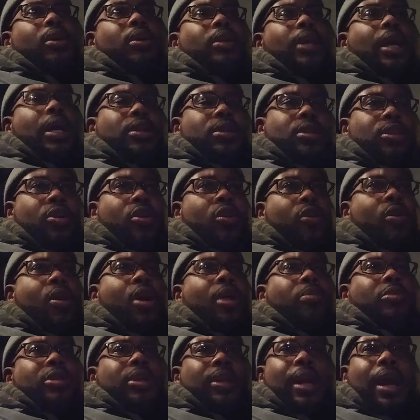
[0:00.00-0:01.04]
That's, you know,
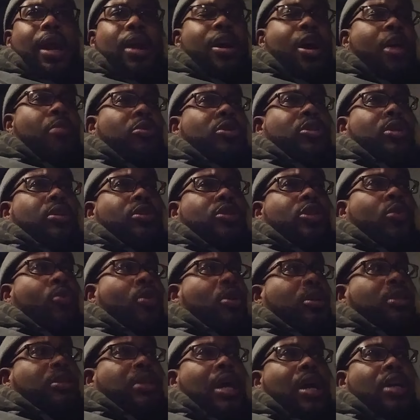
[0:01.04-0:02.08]
up to like almost
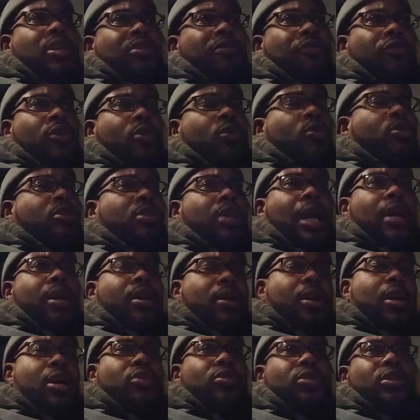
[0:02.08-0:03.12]
200,000 views, like
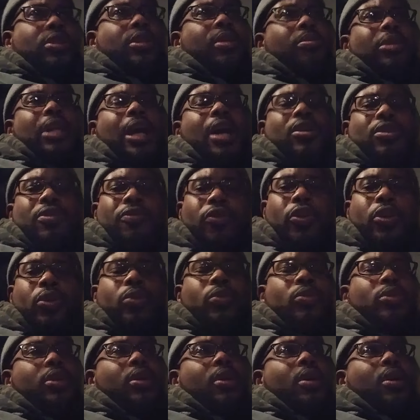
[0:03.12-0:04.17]
100-some thousand
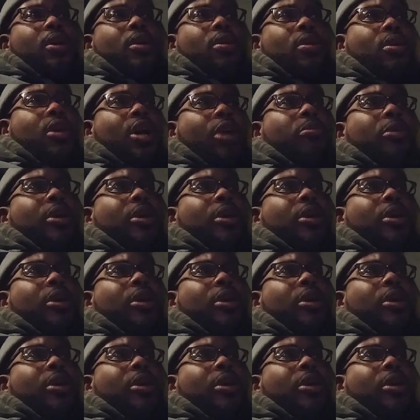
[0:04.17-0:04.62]
views. You know what